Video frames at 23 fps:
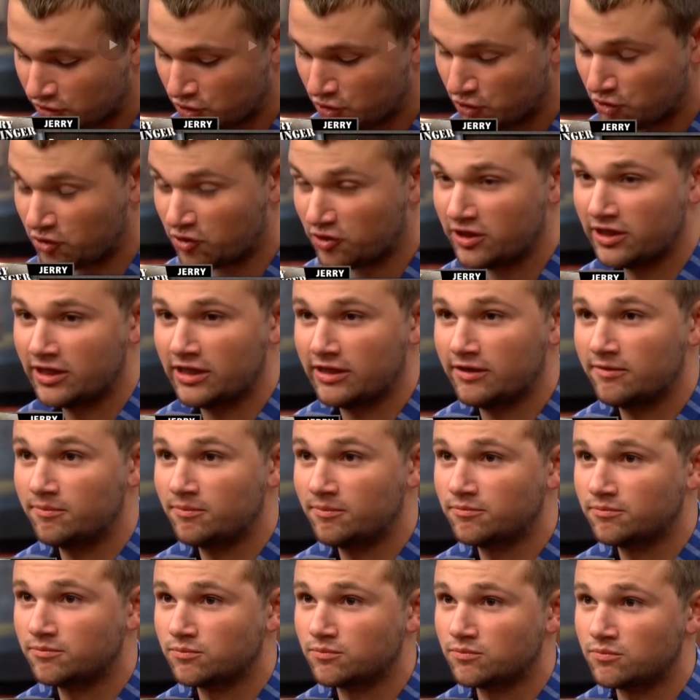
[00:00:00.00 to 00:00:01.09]
You're too clingy,
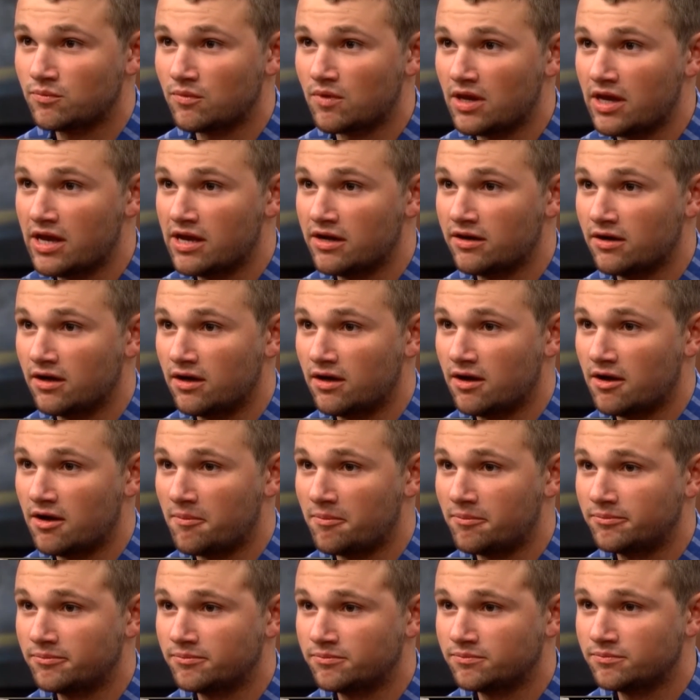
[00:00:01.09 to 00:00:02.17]
and uh,
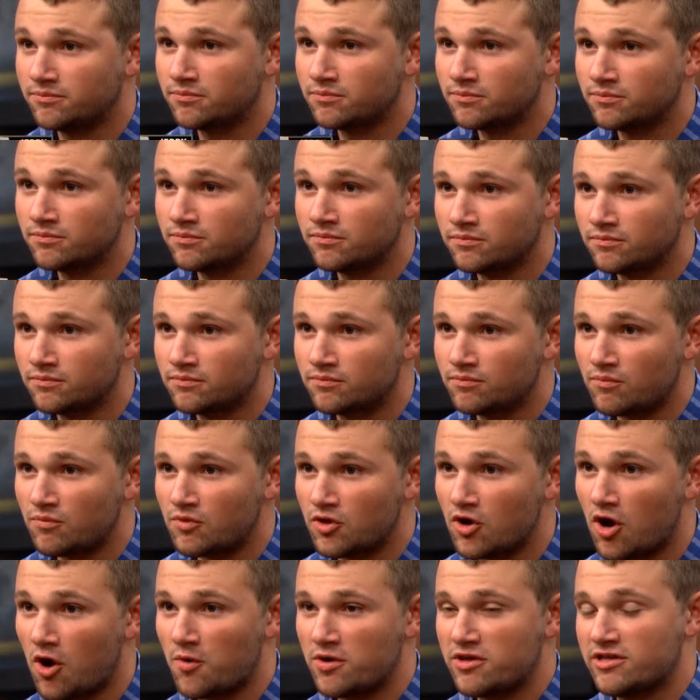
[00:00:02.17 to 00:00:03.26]

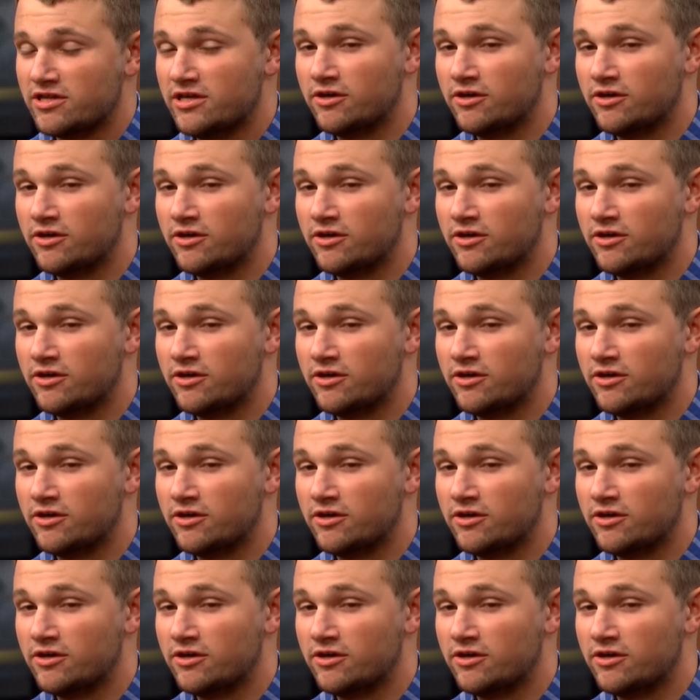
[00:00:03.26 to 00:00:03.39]
you're always